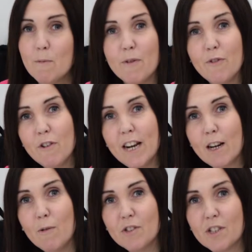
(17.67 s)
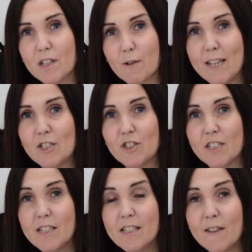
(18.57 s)
Before I go on to the
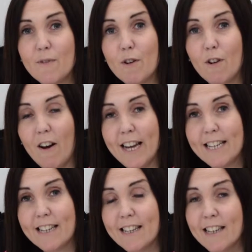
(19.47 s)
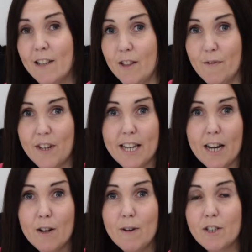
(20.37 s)
questions, if you like the
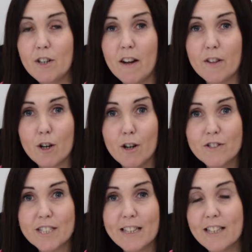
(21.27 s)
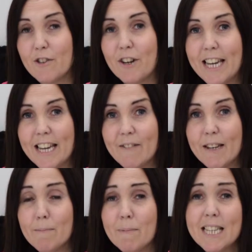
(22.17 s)
video and you like the content that you're
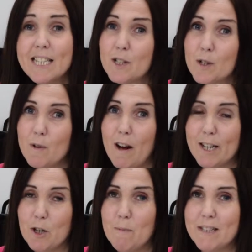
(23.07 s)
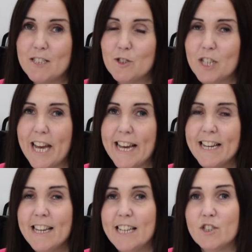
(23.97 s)
hearing, please do like, comment and share
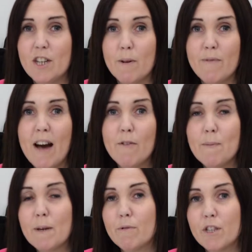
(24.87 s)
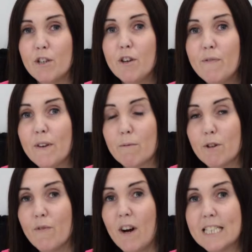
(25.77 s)
it with other people that you think
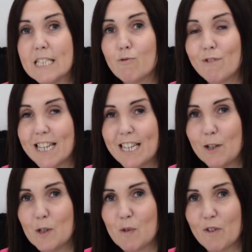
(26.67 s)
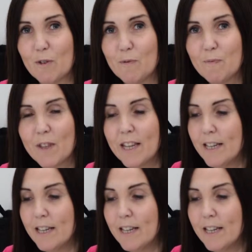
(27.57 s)
would find this really useful.